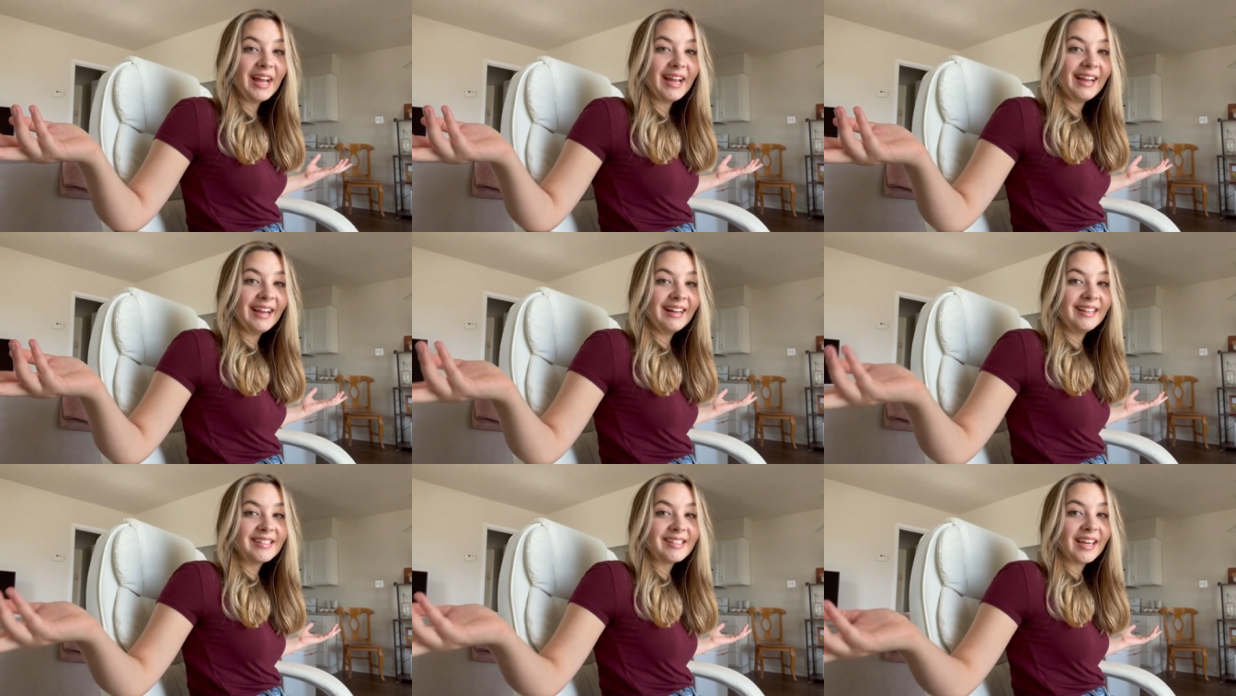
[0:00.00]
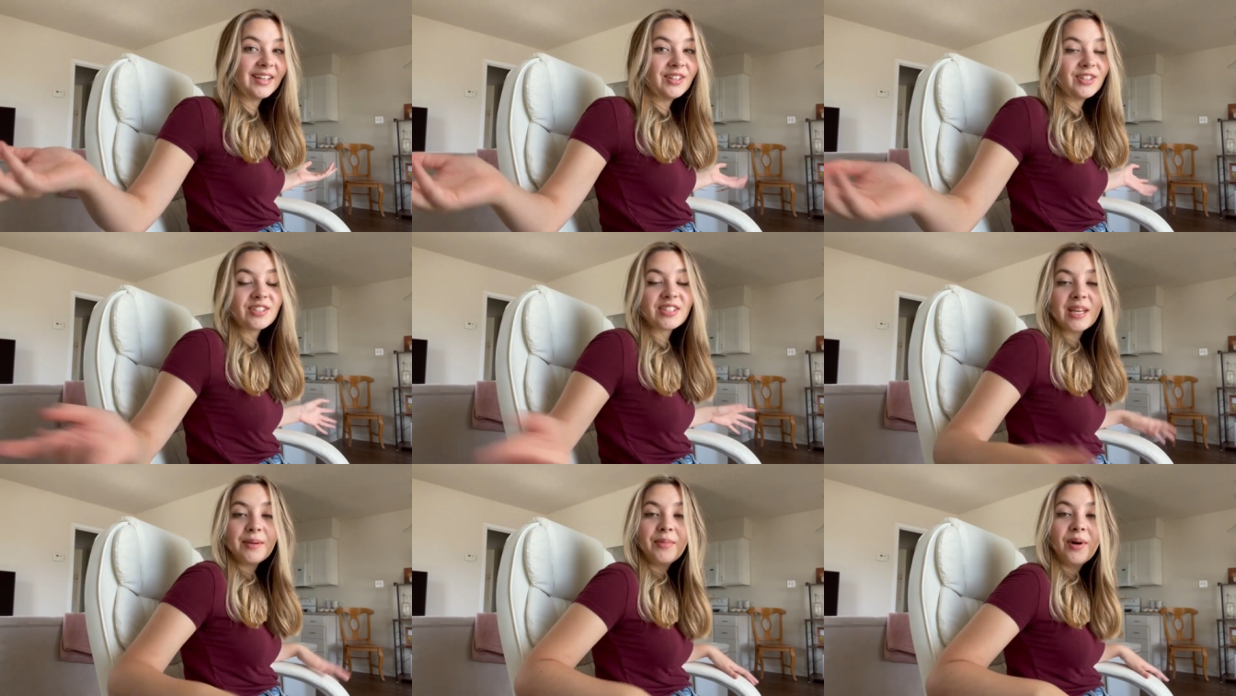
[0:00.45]
and I
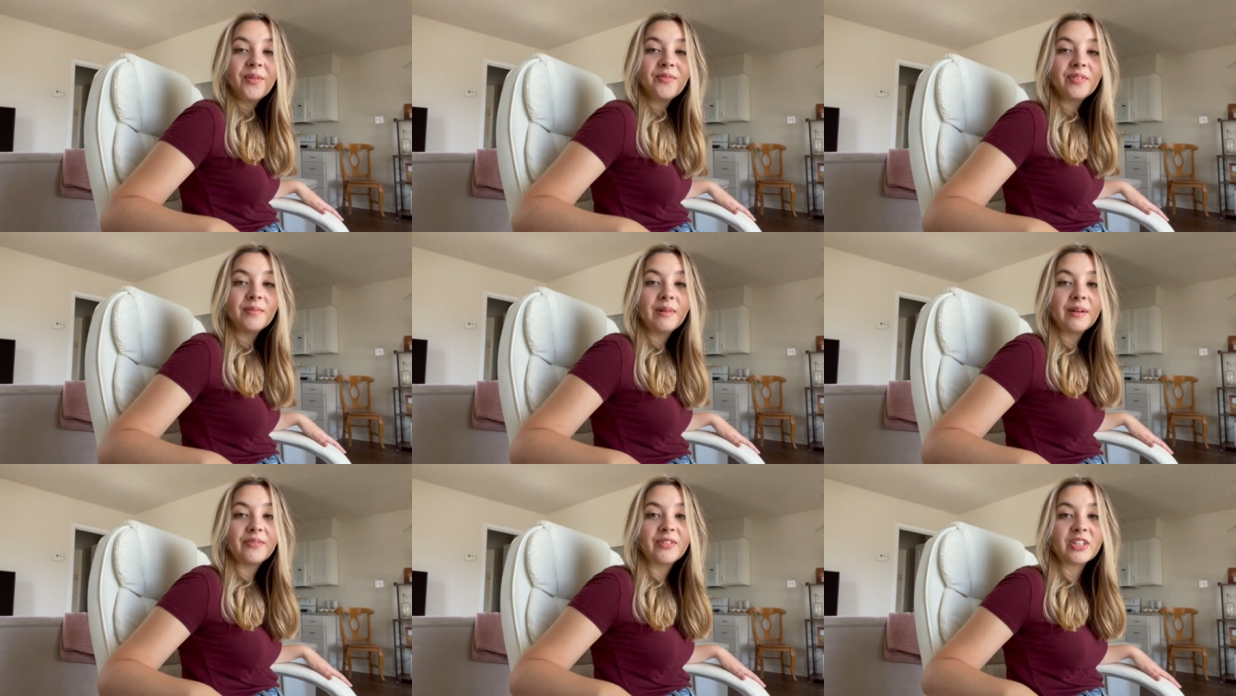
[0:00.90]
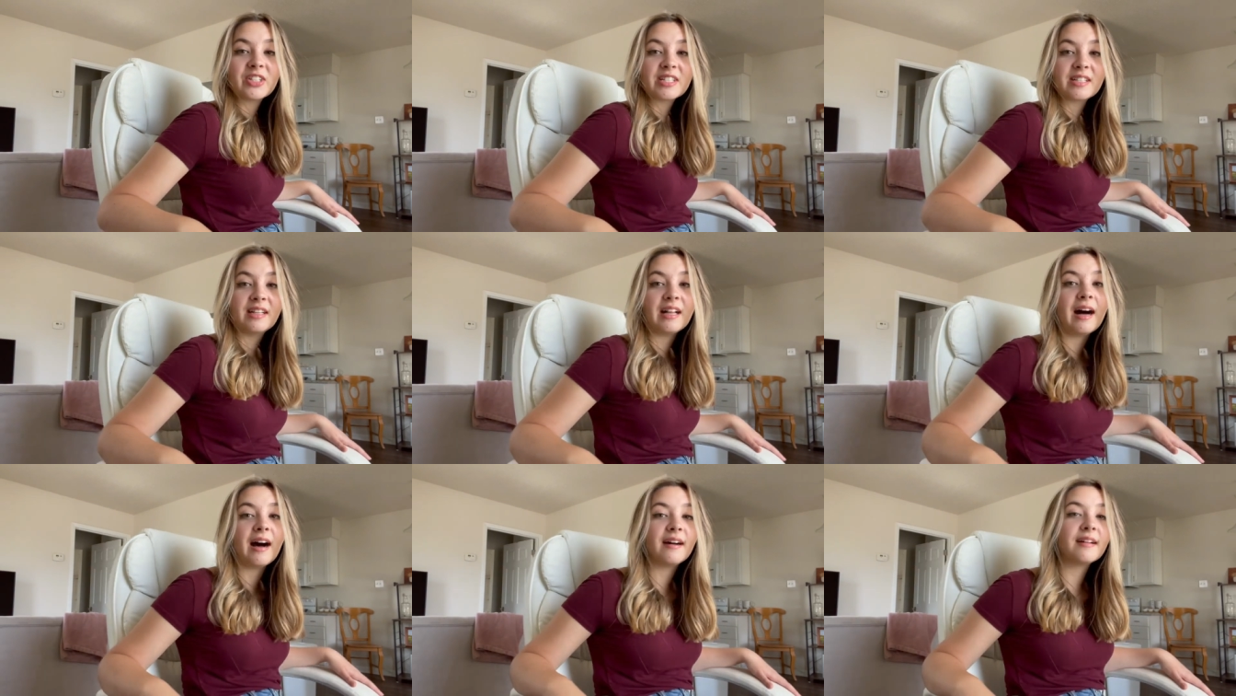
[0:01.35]
just came home from my first
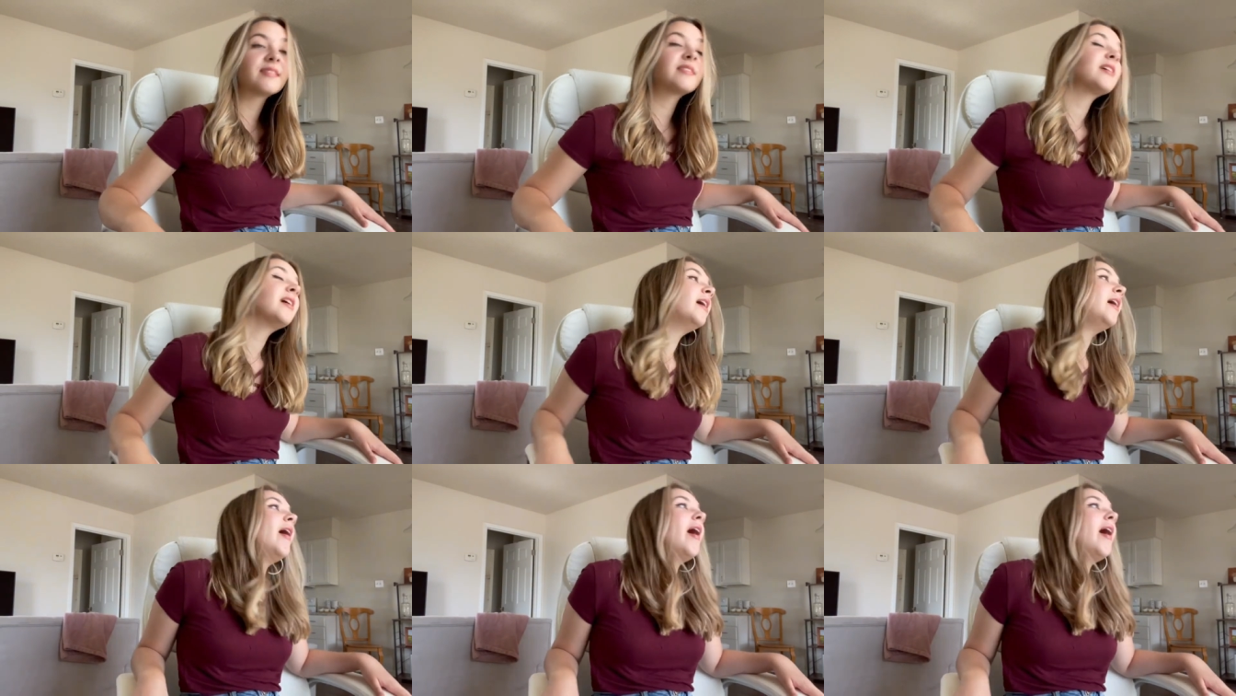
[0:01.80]
class.